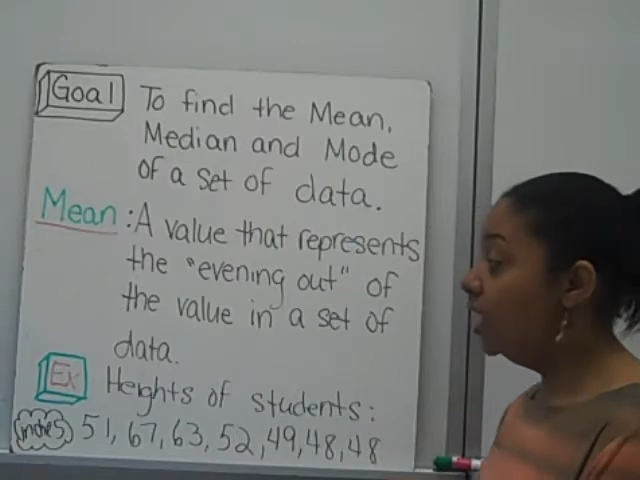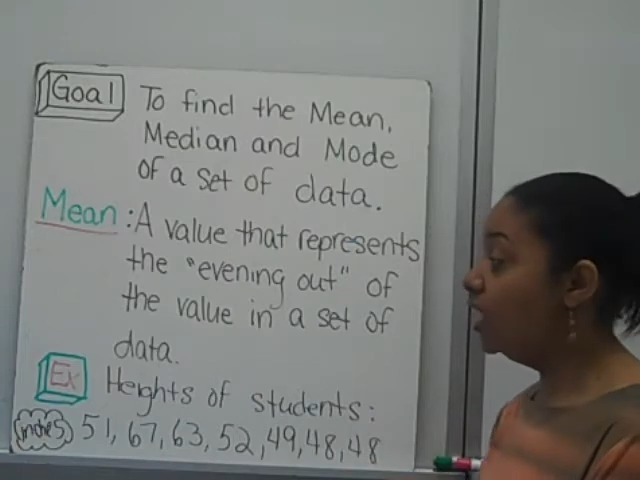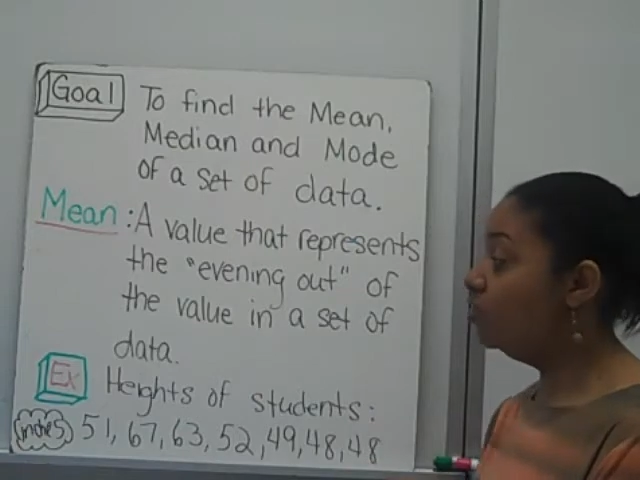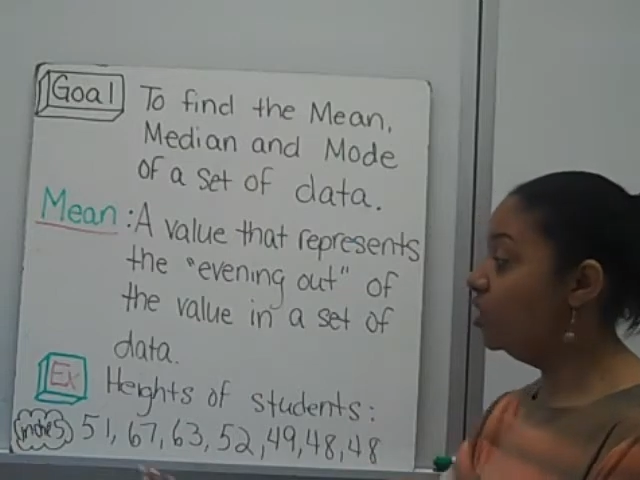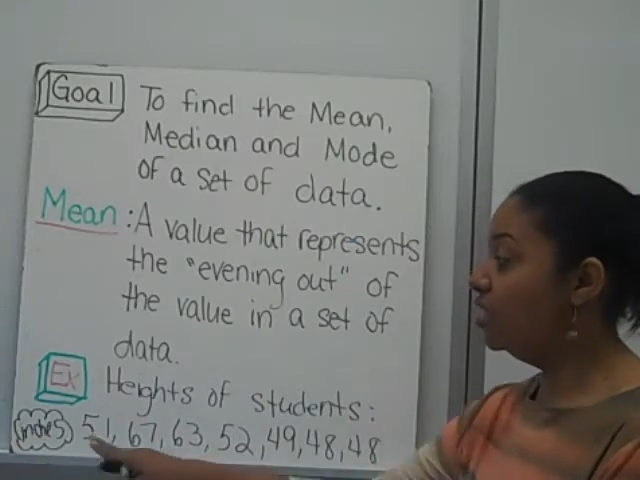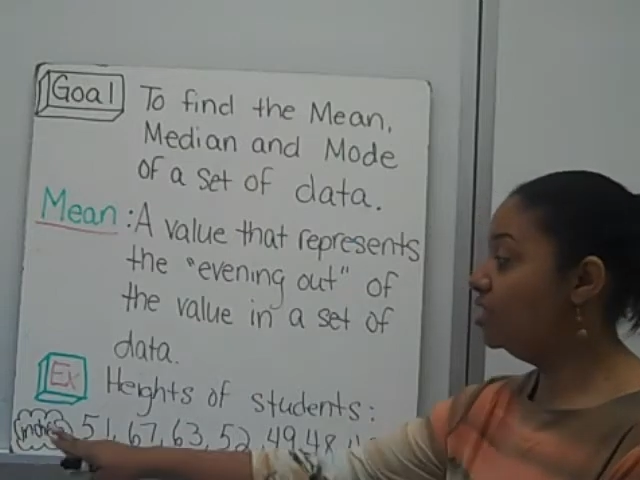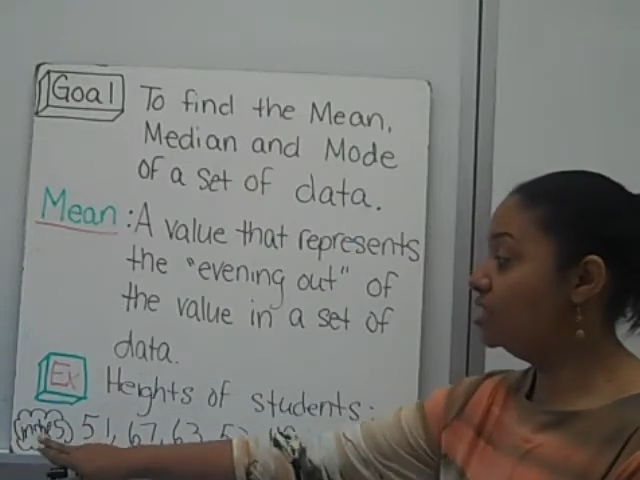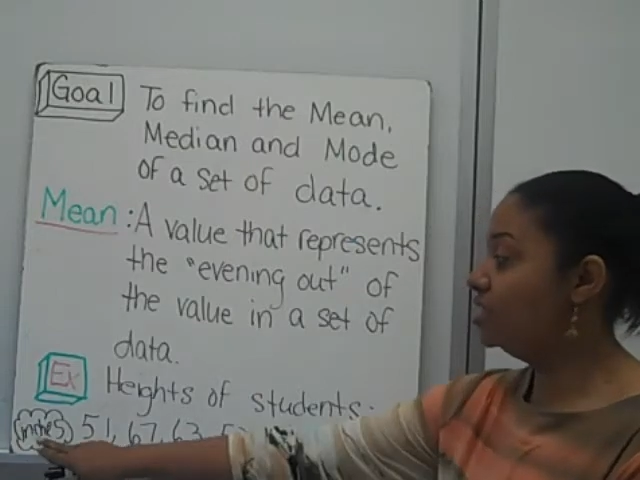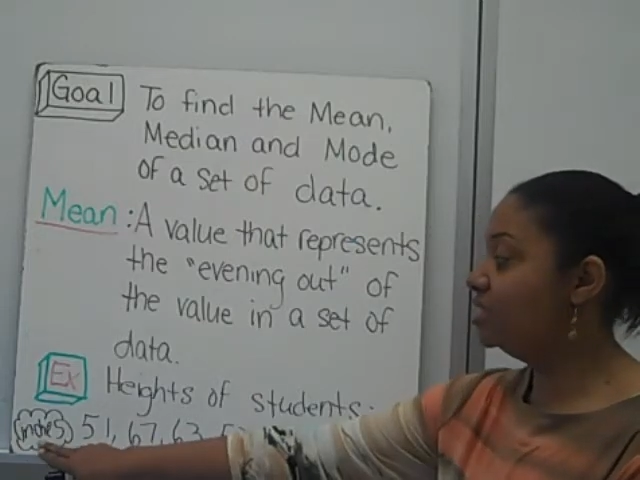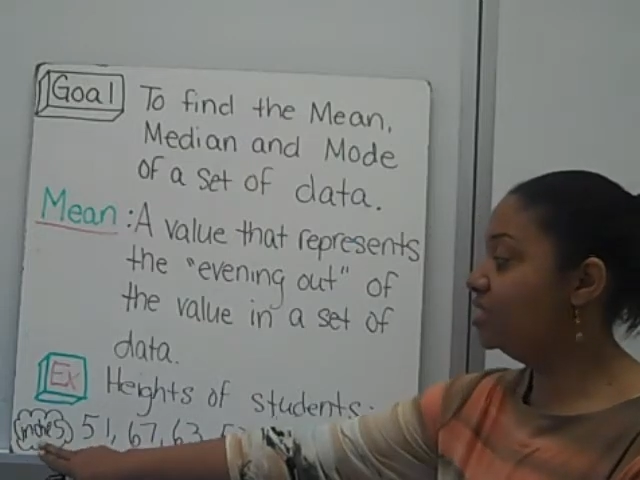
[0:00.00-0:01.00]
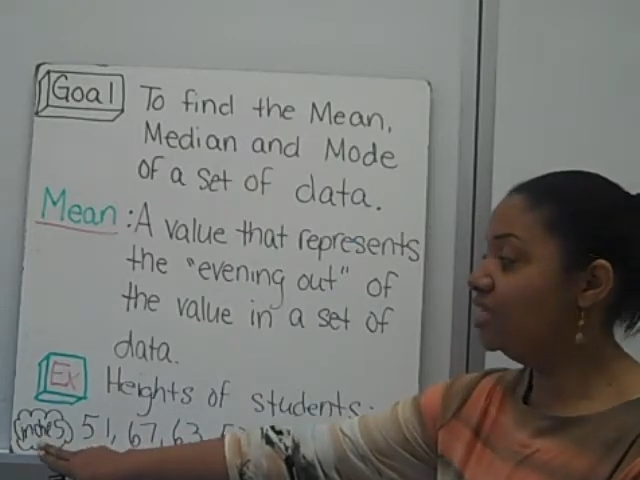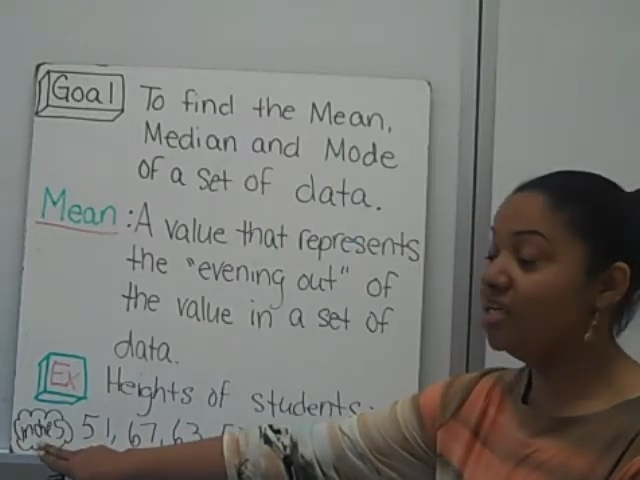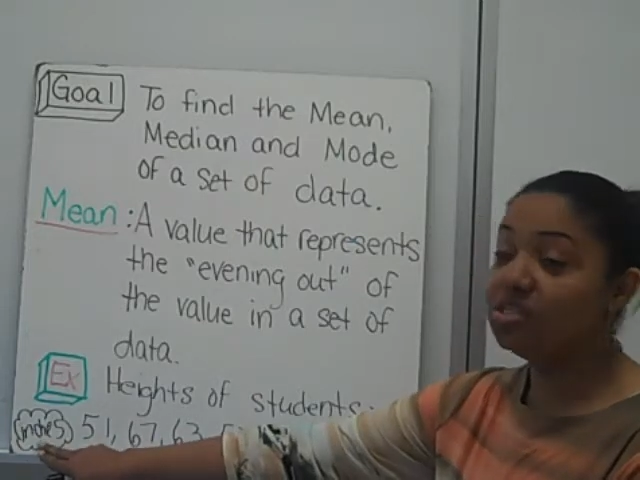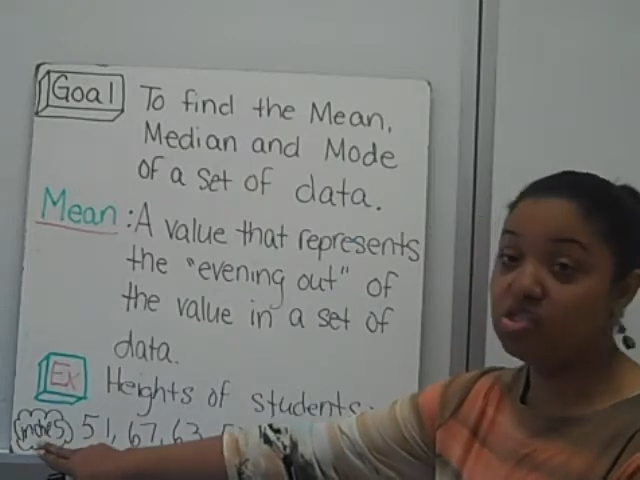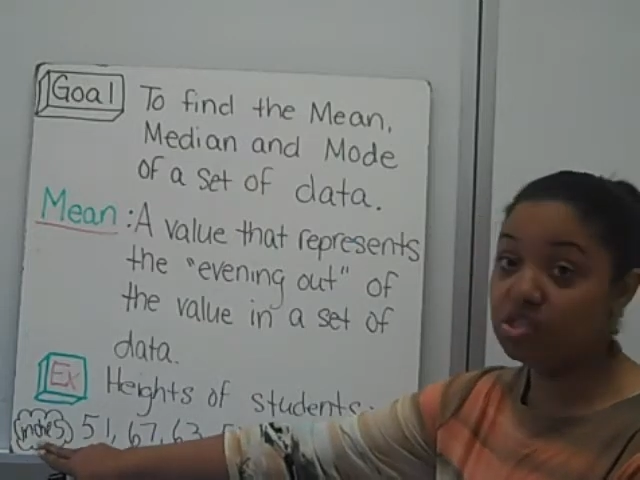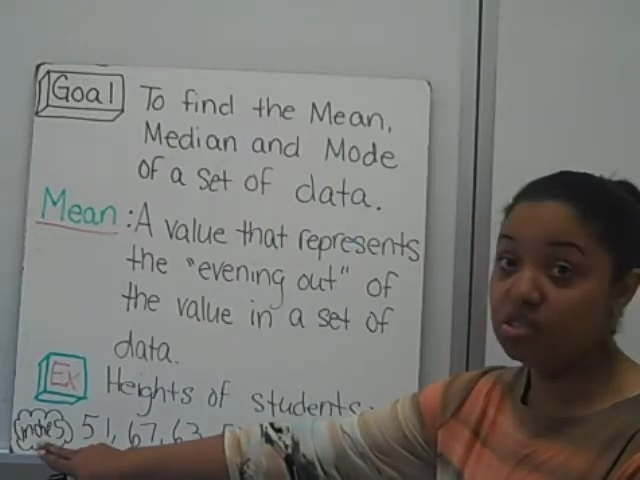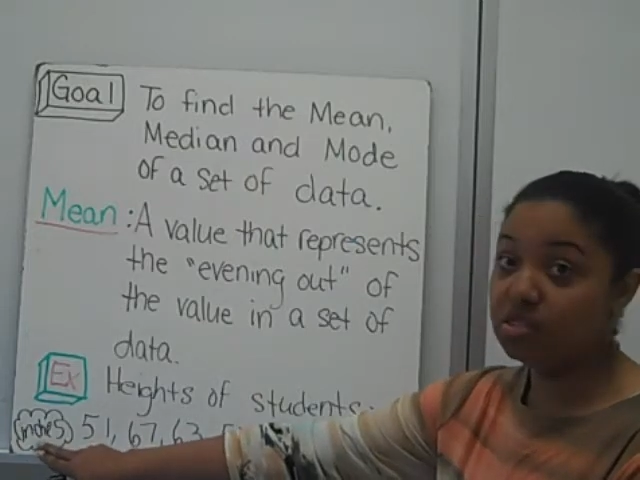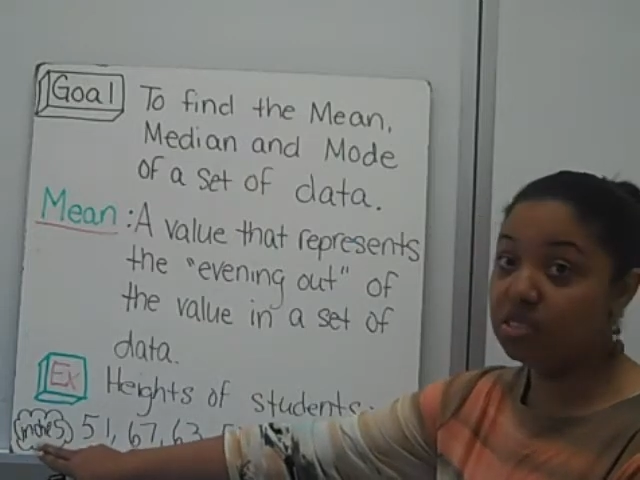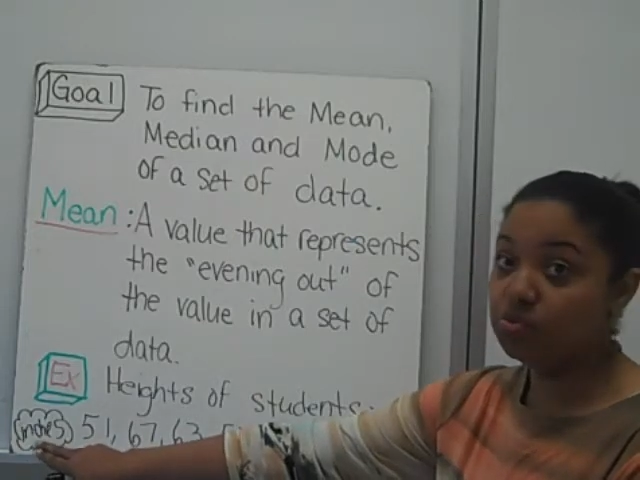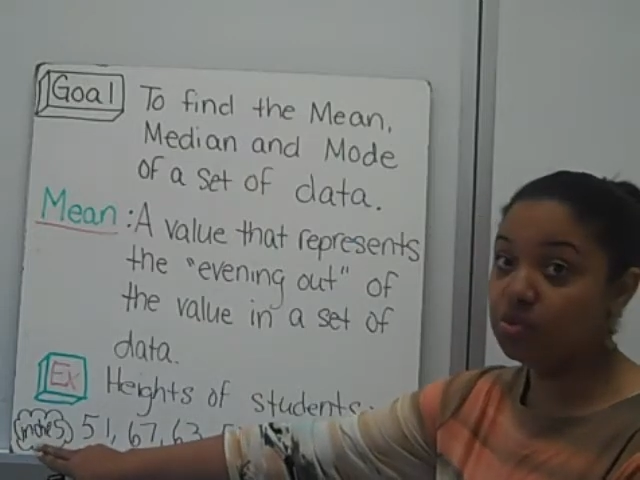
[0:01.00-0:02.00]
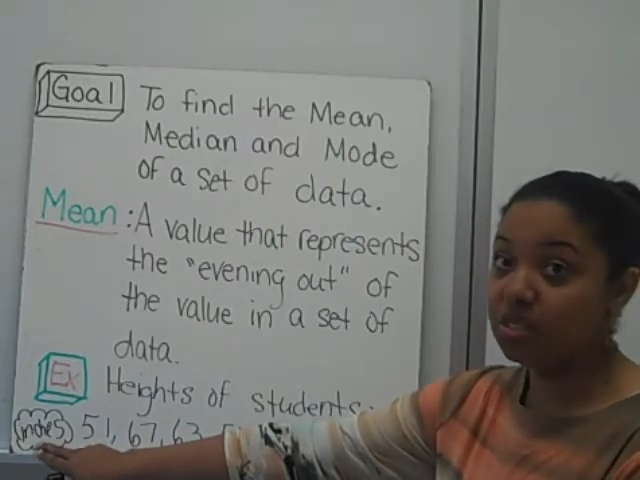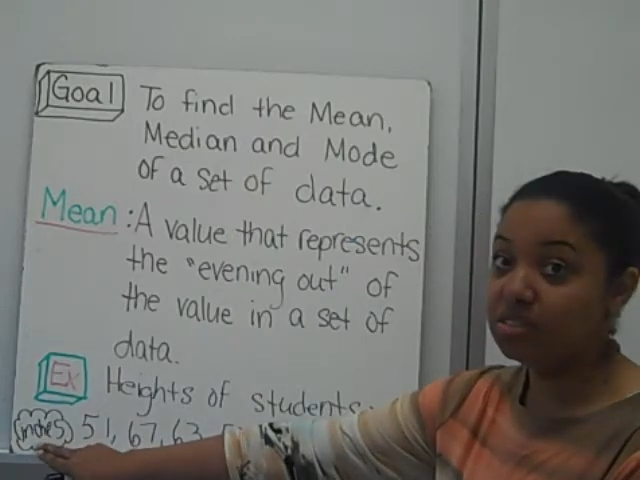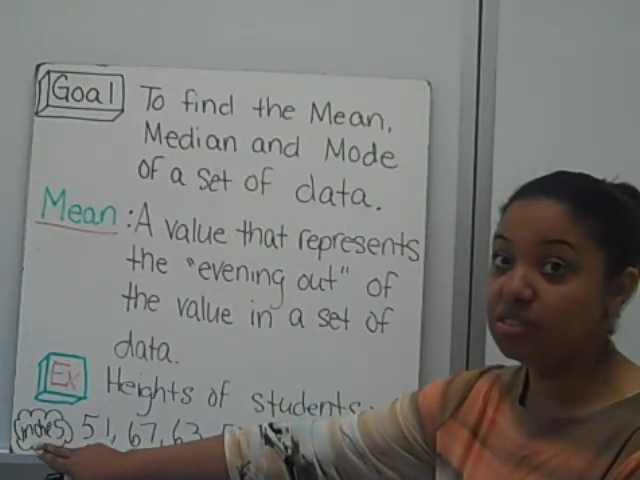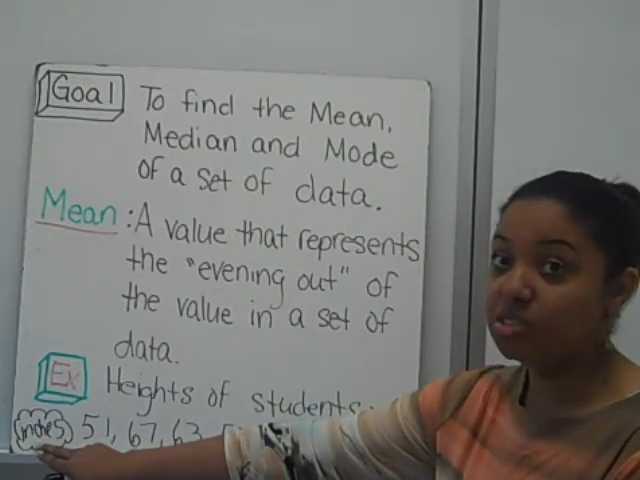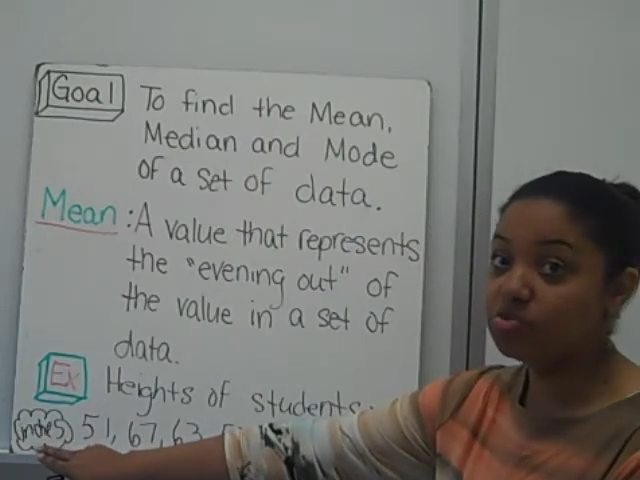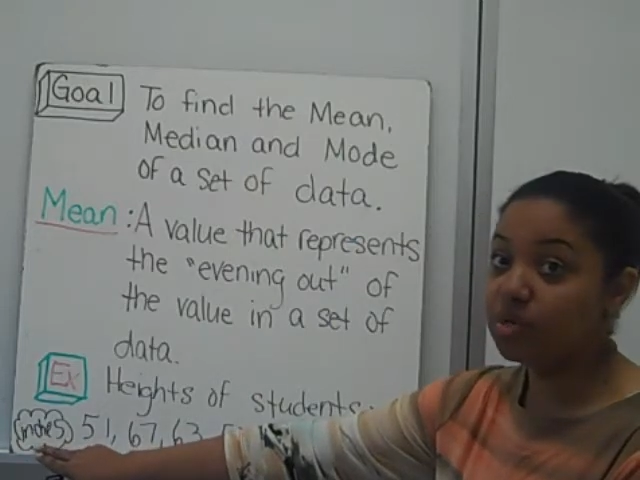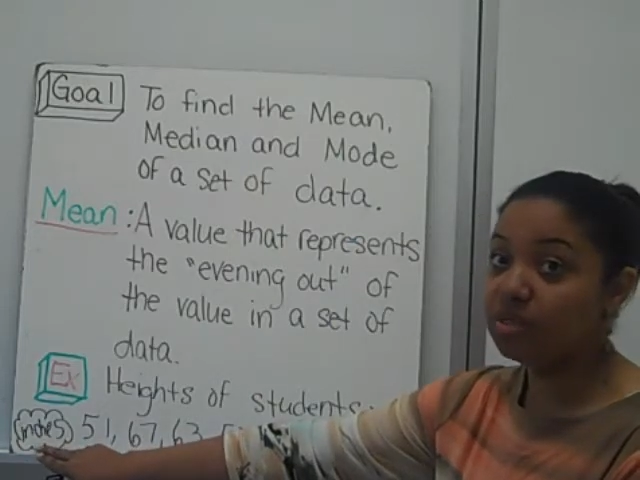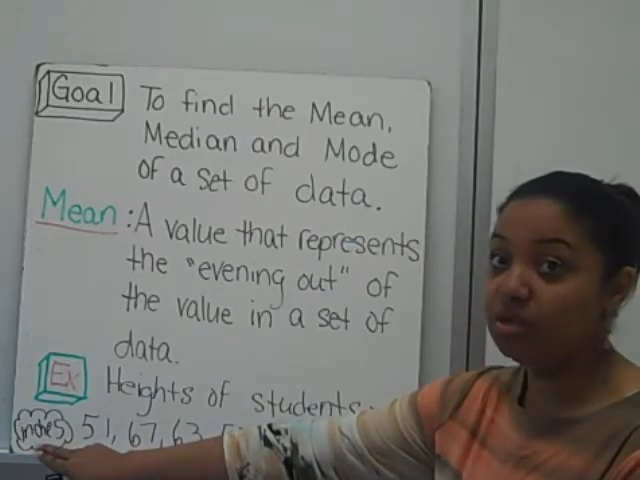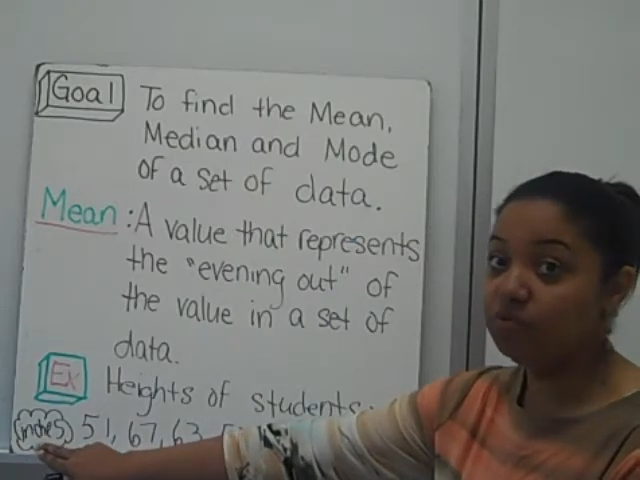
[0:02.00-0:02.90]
And this is in inches. That's what that says right there.